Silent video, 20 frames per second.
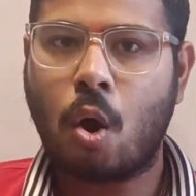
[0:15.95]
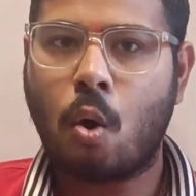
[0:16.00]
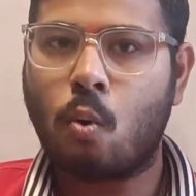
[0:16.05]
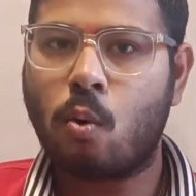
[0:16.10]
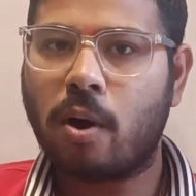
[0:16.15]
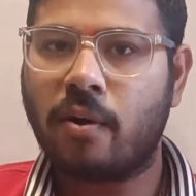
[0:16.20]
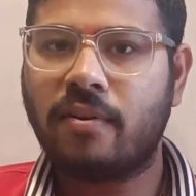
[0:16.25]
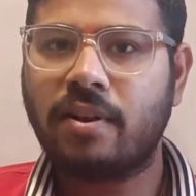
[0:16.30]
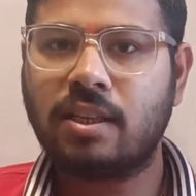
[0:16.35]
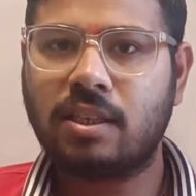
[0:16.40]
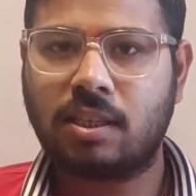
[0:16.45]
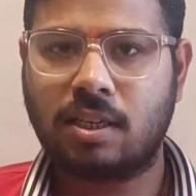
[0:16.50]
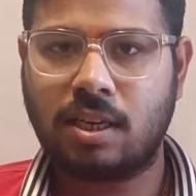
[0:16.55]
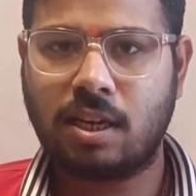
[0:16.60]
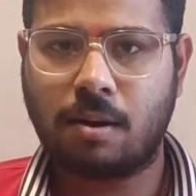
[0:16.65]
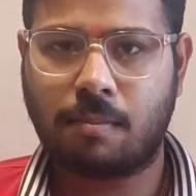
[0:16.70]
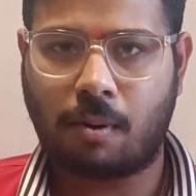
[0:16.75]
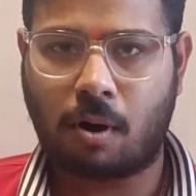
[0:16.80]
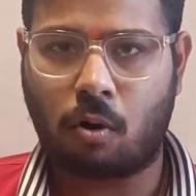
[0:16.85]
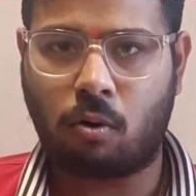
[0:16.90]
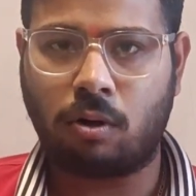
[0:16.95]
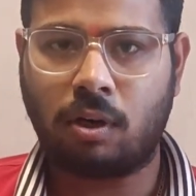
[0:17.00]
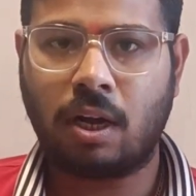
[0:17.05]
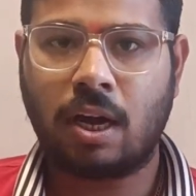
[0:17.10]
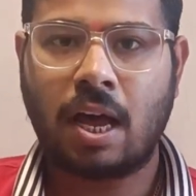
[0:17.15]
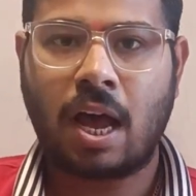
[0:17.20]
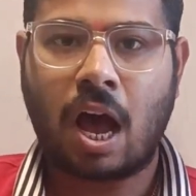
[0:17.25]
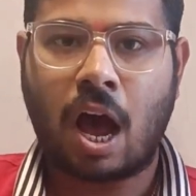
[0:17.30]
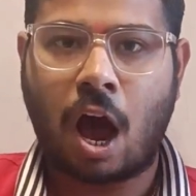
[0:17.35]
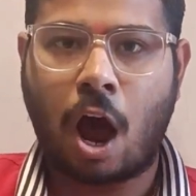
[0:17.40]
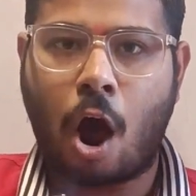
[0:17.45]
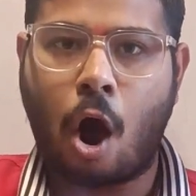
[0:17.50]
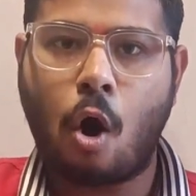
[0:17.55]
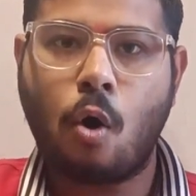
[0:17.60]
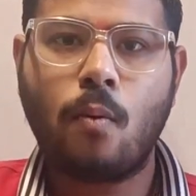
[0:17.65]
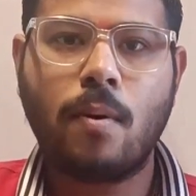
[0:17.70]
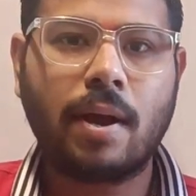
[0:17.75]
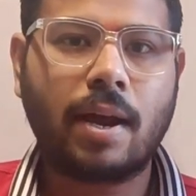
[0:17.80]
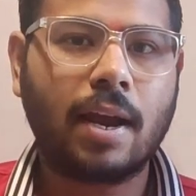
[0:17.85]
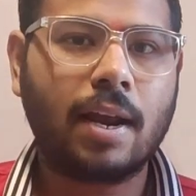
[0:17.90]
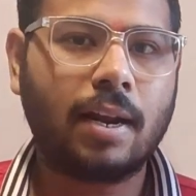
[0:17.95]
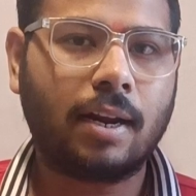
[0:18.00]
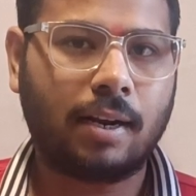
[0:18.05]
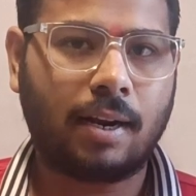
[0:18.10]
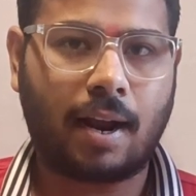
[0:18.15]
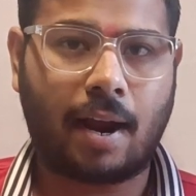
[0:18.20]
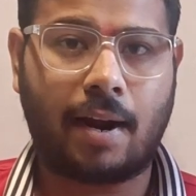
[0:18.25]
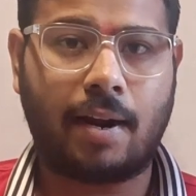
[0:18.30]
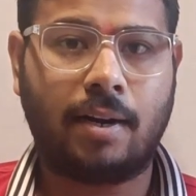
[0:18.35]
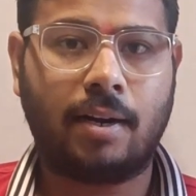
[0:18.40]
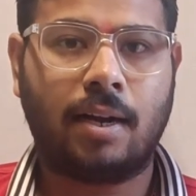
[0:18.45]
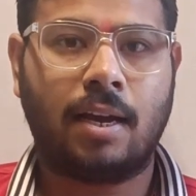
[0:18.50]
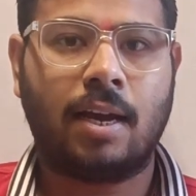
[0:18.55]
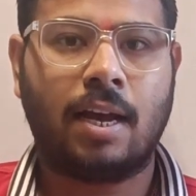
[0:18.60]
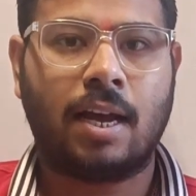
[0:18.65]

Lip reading: we will see about how we can write